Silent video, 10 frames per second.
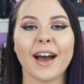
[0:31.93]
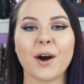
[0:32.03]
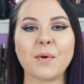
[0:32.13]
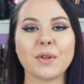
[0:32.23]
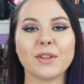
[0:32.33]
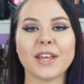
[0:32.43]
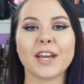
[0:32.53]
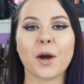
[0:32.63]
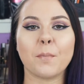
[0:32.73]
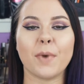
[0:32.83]
I will
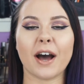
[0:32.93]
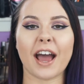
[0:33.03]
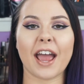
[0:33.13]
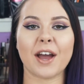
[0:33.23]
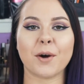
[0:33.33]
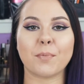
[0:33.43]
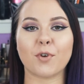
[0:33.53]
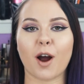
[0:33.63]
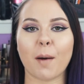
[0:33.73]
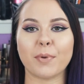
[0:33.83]
link my
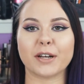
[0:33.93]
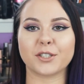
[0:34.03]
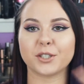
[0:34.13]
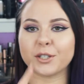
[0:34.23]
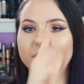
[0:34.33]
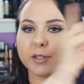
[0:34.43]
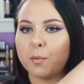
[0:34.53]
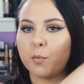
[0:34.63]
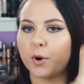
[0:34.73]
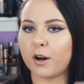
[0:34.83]
prom picture
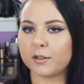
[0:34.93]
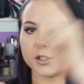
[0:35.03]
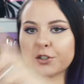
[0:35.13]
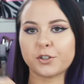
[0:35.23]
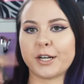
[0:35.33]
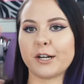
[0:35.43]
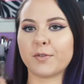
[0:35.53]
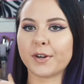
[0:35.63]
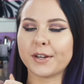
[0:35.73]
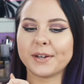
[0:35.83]
somewhere on the screen
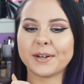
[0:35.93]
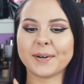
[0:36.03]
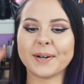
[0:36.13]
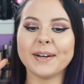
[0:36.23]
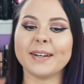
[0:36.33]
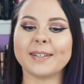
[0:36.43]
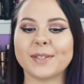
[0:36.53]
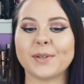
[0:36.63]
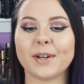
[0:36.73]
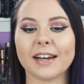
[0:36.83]
over here
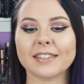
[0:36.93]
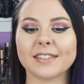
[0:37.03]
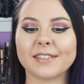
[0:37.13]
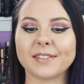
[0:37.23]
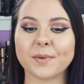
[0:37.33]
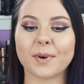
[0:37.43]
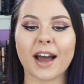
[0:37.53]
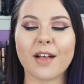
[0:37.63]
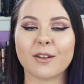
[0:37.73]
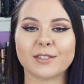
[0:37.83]
so you guys can see what
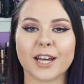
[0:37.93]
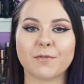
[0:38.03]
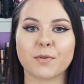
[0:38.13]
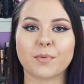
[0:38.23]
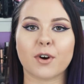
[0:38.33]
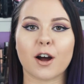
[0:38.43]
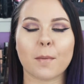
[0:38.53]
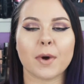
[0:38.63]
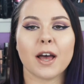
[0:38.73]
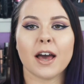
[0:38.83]
I looked like for prom.